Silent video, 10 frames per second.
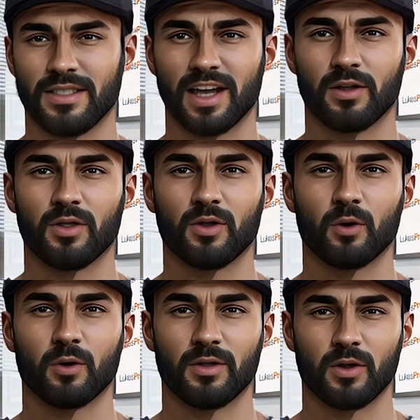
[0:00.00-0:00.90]
as a
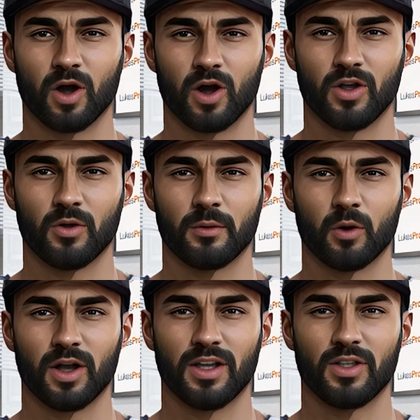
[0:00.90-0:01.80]
guarantor on your
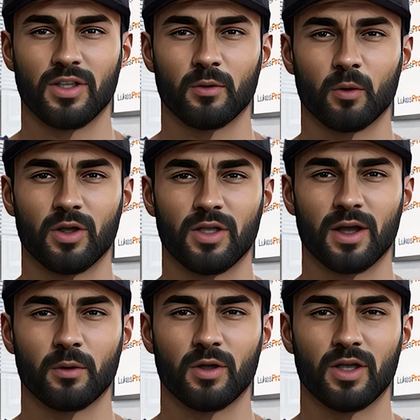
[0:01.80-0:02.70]
mortgage, which
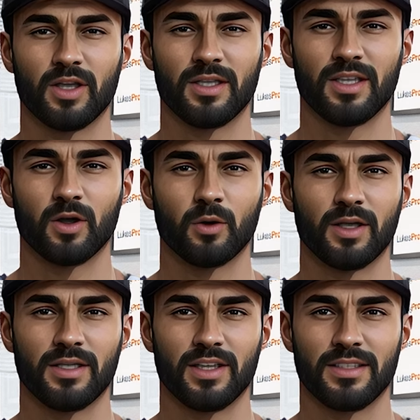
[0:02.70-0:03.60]
then reduces the
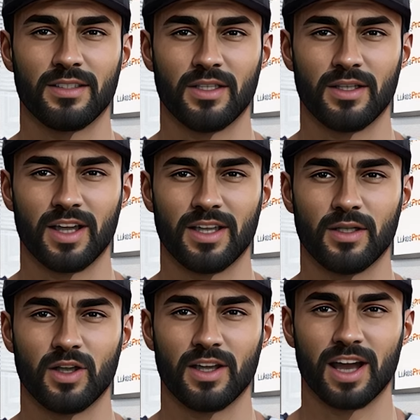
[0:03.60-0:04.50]
risk to the
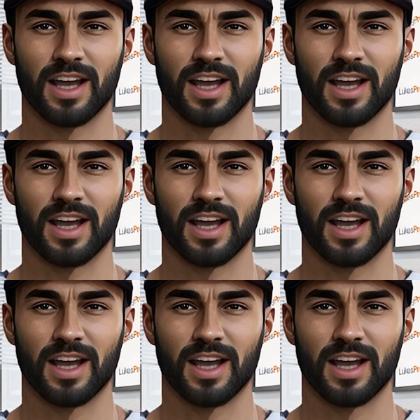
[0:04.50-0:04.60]
lender